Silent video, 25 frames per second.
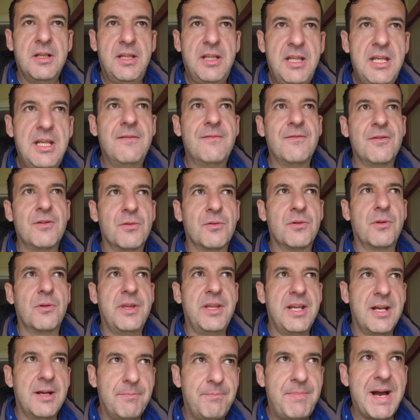even though
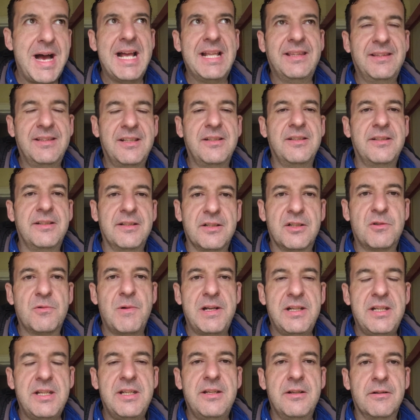they abandoned it
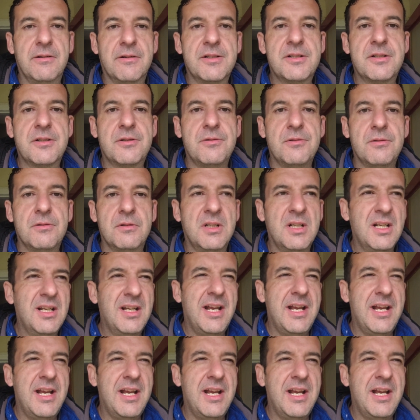20 years ago.